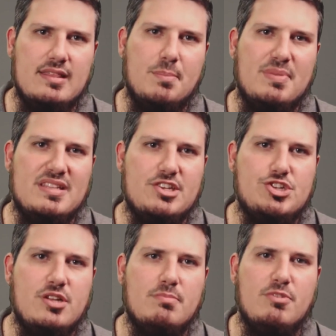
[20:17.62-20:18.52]
in the
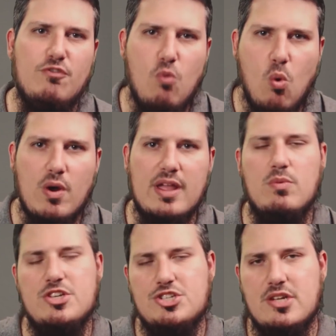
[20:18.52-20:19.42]
petition before it
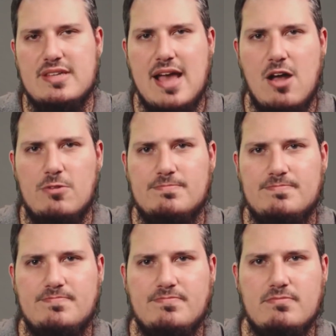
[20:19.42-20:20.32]
was shut down.
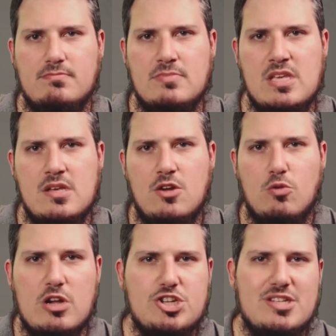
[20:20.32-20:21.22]

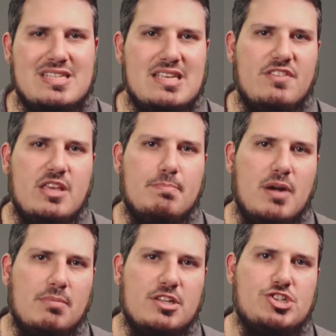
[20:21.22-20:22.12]
Russian TV
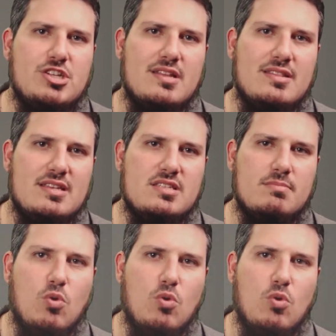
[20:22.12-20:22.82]
published this